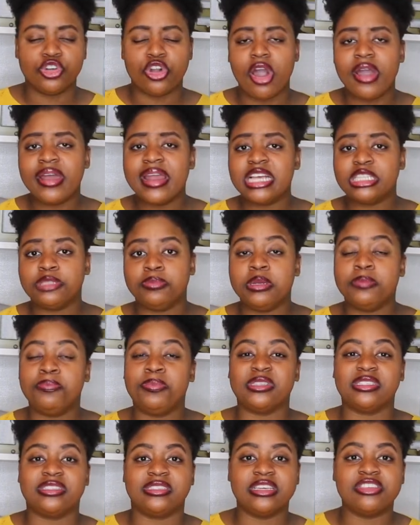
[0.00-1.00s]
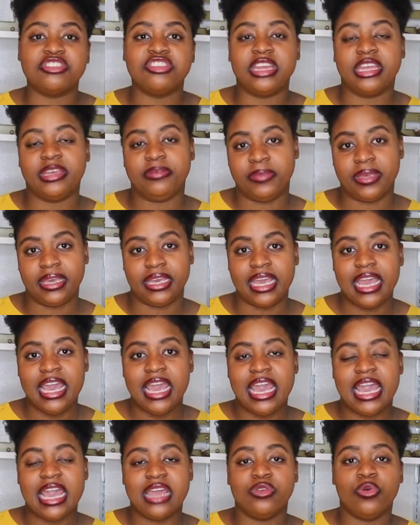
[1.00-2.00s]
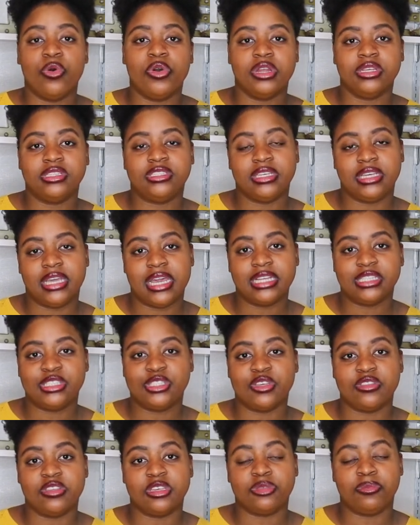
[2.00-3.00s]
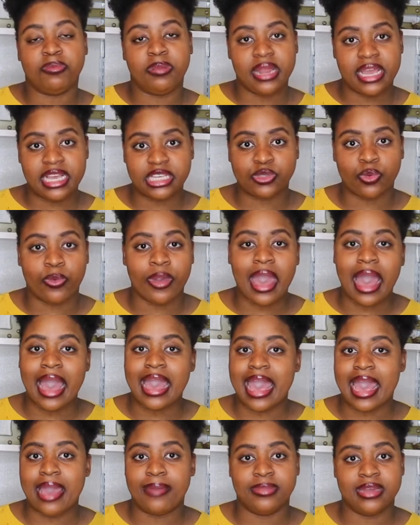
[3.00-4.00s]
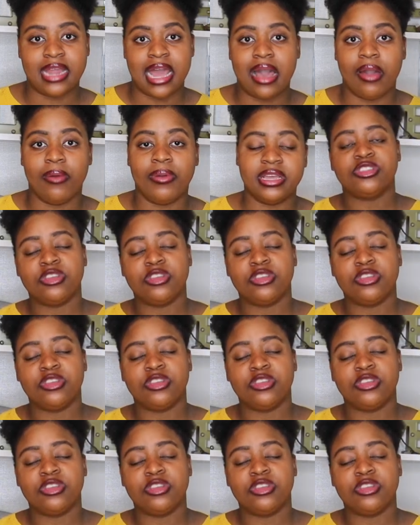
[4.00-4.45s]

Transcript: God has been positioning me in order to get to this place where I am now.